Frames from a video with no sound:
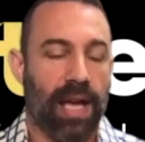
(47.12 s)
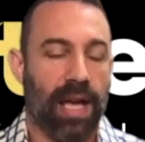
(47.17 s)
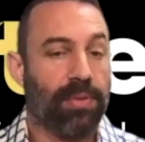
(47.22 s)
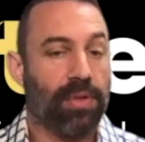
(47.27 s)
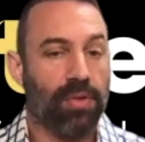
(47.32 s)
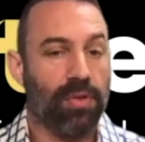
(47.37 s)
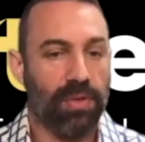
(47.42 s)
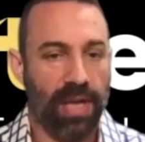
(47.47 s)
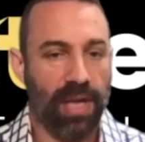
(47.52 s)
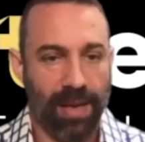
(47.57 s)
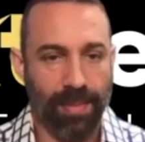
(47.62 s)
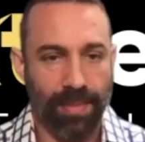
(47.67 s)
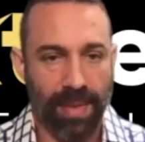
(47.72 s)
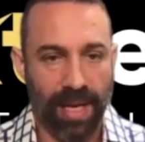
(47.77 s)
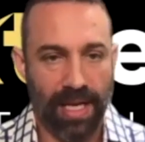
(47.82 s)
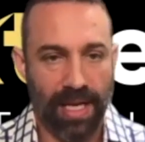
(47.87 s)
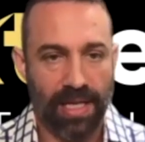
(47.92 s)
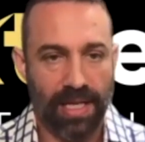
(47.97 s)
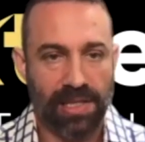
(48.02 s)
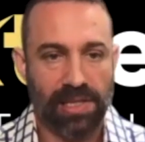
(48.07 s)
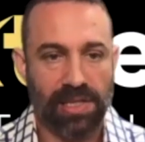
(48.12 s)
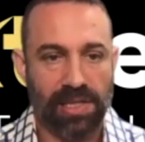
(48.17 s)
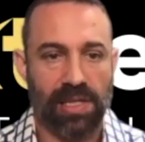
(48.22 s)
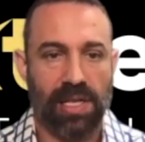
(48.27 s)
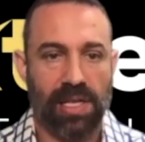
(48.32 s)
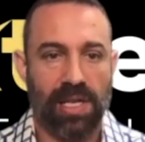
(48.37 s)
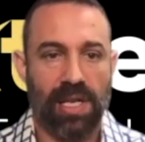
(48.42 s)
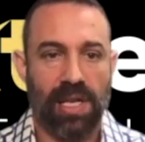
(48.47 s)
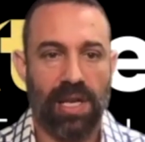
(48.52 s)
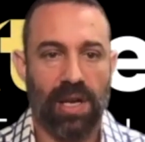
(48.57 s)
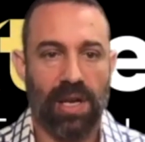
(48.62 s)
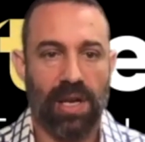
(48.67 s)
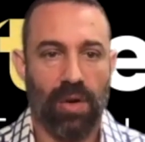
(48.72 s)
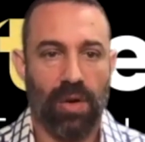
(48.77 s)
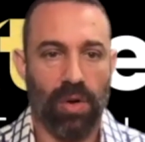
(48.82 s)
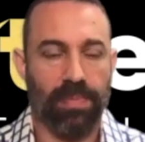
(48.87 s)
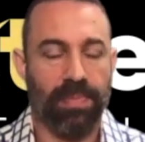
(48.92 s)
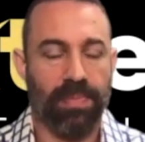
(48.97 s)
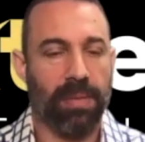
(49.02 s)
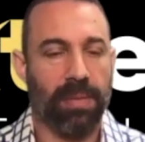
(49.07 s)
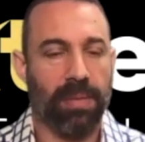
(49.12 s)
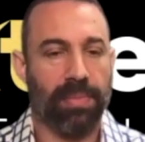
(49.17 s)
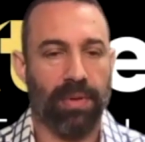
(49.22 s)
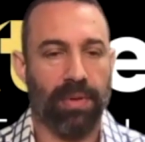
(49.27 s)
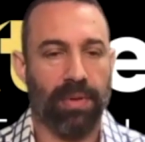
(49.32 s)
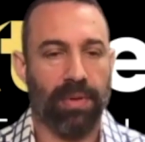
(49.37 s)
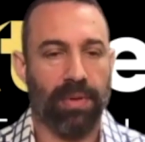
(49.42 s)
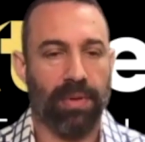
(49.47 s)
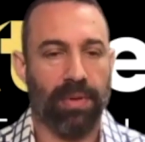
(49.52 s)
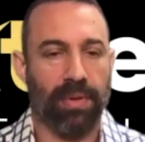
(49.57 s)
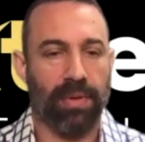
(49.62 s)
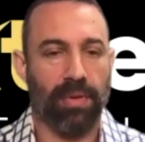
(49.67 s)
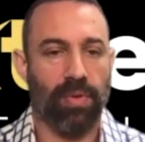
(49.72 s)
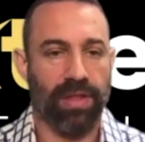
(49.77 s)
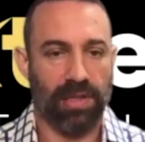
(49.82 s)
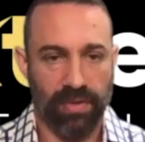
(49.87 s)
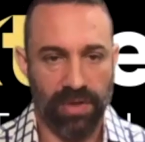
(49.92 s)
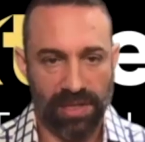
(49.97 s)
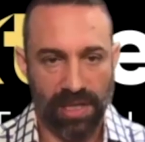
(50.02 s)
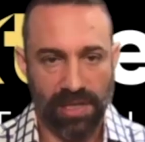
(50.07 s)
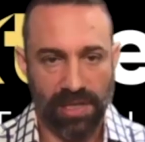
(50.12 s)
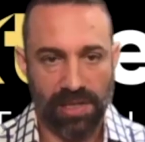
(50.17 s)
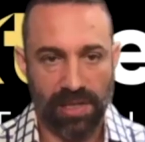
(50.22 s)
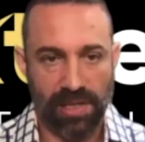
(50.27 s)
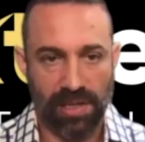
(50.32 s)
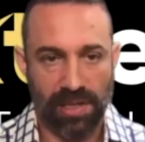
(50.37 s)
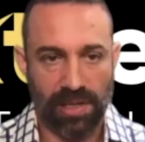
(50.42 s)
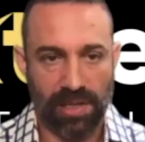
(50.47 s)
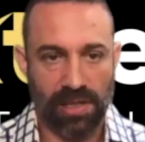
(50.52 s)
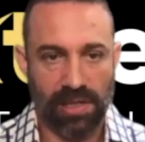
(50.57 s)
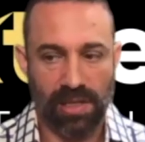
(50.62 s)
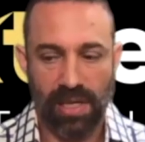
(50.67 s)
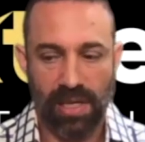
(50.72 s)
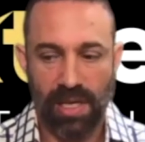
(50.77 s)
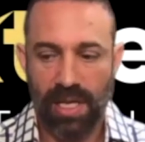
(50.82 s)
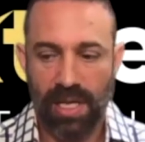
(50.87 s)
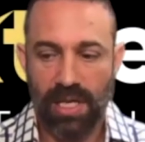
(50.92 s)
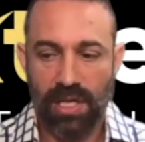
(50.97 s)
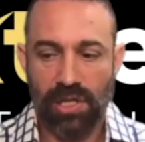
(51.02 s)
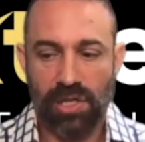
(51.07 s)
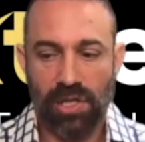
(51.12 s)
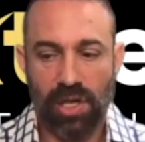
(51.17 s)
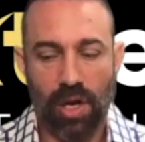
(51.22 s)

type 2 diabetics or people with insulin resistance.